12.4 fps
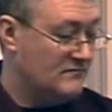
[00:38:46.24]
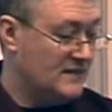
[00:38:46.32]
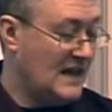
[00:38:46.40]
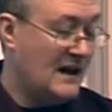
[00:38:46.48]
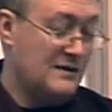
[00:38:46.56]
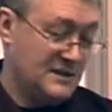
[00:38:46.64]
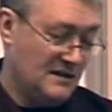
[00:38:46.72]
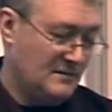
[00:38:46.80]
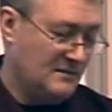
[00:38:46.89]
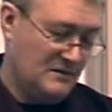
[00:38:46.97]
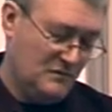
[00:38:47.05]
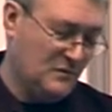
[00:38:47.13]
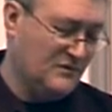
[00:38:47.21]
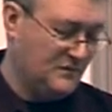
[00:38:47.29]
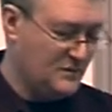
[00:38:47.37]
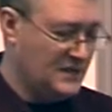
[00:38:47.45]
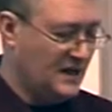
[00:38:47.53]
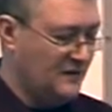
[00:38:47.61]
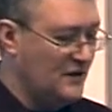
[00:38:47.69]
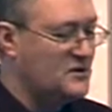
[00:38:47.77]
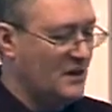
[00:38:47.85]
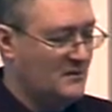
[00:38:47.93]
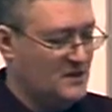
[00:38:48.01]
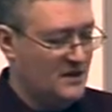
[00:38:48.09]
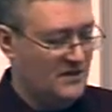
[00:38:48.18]
Now, as we've said a few
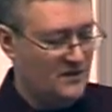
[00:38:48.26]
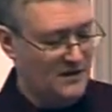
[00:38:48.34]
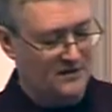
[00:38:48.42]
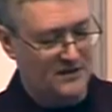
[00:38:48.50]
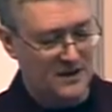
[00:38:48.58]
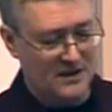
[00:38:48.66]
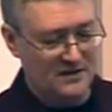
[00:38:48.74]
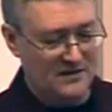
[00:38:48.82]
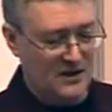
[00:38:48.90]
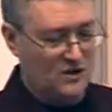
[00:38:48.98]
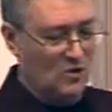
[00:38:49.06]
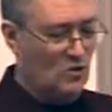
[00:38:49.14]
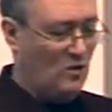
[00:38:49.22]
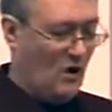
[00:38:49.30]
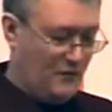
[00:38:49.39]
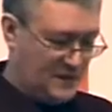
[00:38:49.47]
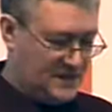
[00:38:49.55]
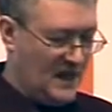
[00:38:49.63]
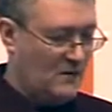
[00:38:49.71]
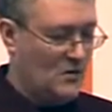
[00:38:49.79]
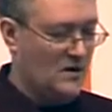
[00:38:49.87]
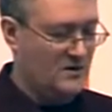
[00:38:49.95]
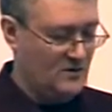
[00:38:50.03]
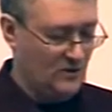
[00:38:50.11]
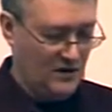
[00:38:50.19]
times, that your office
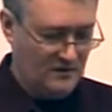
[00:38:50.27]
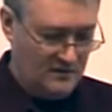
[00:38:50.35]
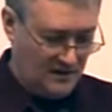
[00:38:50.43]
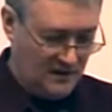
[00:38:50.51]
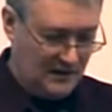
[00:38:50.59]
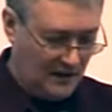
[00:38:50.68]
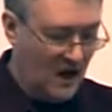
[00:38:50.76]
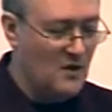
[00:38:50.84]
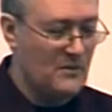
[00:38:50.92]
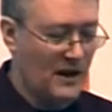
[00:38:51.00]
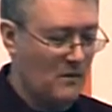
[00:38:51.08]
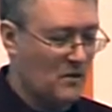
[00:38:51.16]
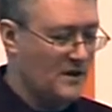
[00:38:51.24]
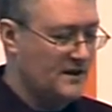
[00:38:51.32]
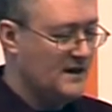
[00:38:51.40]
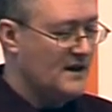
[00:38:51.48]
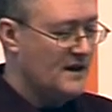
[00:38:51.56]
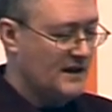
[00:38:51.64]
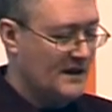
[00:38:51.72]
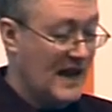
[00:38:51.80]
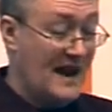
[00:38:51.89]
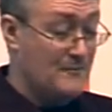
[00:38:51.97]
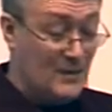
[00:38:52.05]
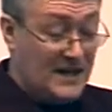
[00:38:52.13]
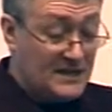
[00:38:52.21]
network or your little home network
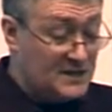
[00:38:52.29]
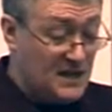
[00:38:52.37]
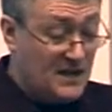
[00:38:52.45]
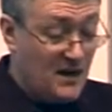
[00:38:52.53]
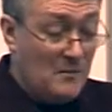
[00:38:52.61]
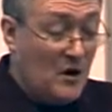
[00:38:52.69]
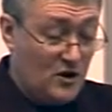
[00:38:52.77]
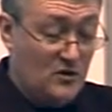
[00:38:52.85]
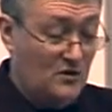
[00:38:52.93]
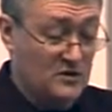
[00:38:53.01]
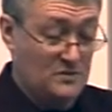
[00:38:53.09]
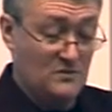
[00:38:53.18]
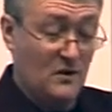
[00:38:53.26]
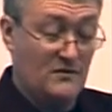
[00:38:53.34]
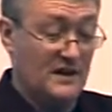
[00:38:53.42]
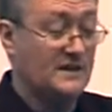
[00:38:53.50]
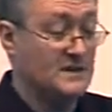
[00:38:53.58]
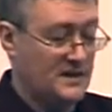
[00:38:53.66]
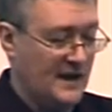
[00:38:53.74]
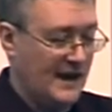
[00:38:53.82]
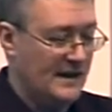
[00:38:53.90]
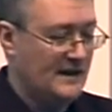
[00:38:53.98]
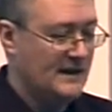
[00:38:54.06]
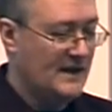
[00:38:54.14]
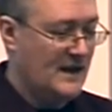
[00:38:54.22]
can be considered a microcosm of the internet.
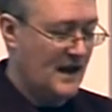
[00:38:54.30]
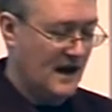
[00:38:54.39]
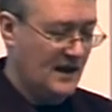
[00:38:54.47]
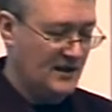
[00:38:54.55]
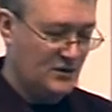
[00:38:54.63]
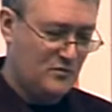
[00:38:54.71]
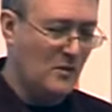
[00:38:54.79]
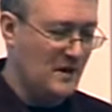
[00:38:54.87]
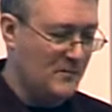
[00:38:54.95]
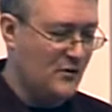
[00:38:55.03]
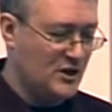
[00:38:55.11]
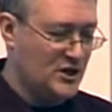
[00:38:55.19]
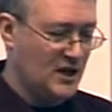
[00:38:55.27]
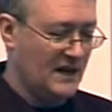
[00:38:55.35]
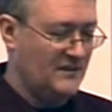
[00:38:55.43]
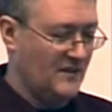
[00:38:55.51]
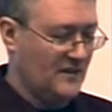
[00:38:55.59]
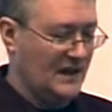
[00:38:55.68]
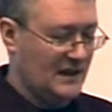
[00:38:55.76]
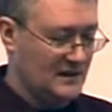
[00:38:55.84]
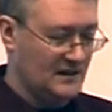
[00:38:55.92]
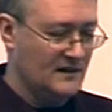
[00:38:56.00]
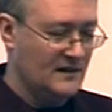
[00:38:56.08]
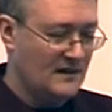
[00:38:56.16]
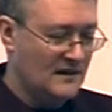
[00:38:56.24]
You'd probably appreciate that the
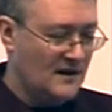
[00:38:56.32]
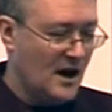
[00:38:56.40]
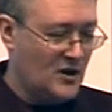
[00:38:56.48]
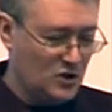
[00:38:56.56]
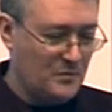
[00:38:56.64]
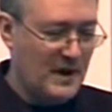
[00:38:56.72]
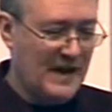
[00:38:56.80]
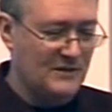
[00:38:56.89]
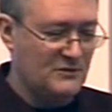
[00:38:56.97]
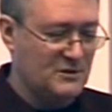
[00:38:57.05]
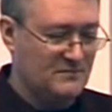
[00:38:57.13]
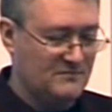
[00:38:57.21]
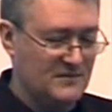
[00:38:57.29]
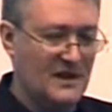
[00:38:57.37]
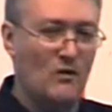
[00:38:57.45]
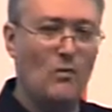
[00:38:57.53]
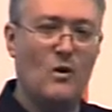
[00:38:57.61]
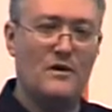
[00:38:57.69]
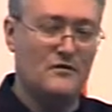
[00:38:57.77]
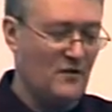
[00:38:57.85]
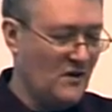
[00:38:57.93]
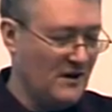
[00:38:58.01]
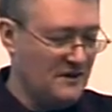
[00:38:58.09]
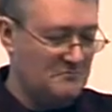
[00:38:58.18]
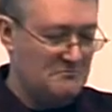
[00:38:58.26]
little £100
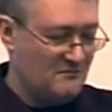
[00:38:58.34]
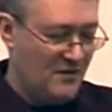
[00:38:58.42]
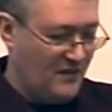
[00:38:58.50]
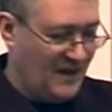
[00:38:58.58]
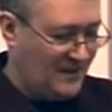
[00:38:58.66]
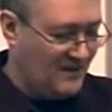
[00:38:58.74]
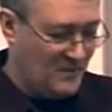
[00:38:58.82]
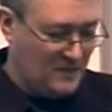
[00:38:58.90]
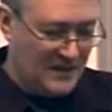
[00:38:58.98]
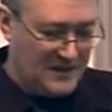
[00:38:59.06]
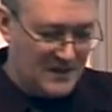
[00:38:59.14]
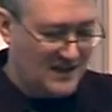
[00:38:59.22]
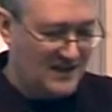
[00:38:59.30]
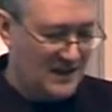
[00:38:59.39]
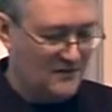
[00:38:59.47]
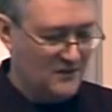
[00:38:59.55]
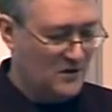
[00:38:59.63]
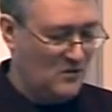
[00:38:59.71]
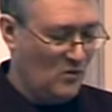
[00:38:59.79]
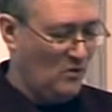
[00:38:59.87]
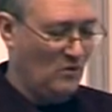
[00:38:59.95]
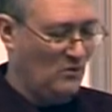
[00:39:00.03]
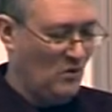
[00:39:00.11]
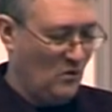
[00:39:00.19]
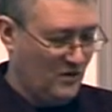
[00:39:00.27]
Wi-Fi thing that BT gave you,
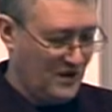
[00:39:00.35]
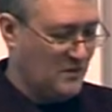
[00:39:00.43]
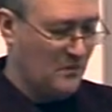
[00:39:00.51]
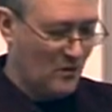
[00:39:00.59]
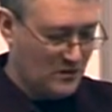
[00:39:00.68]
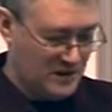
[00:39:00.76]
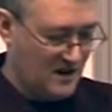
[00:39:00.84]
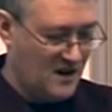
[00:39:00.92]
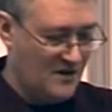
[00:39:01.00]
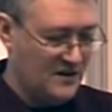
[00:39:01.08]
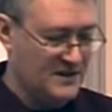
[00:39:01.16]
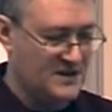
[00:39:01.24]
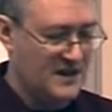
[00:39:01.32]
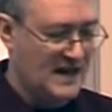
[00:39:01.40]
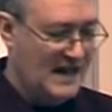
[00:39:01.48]
or that you bought in Curry's,